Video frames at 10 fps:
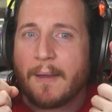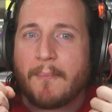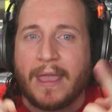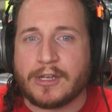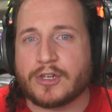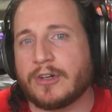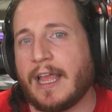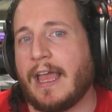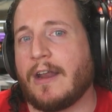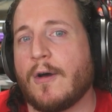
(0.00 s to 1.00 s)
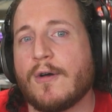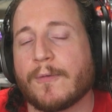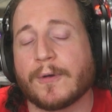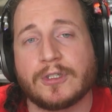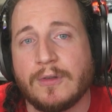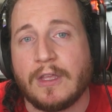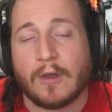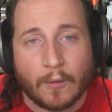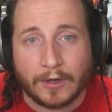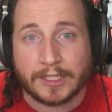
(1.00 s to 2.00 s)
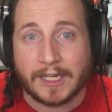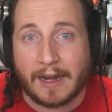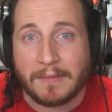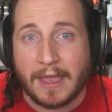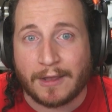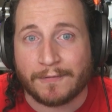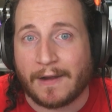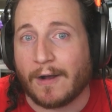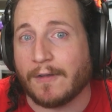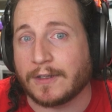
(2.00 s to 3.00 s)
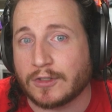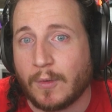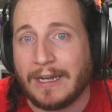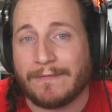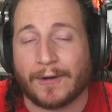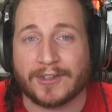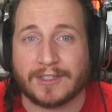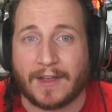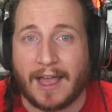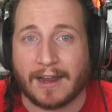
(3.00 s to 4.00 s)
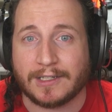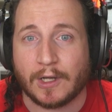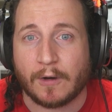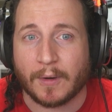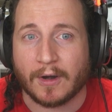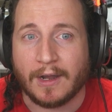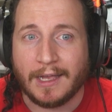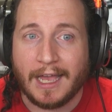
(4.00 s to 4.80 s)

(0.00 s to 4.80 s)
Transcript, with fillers: make sure to head over to the Orange County Maker Faire on the 21st of October.